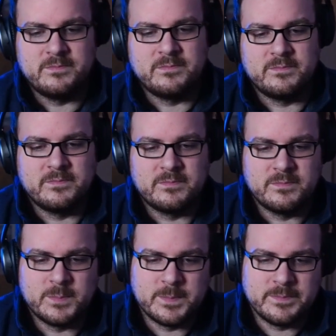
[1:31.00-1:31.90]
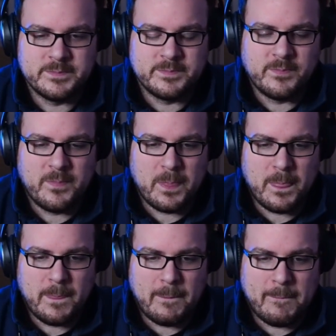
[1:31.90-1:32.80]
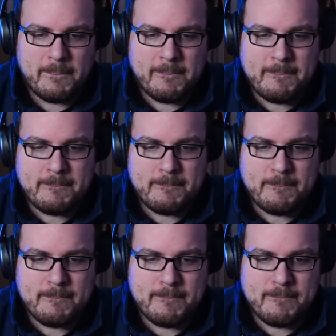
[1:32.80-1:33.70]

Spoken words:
You can't stop the change, any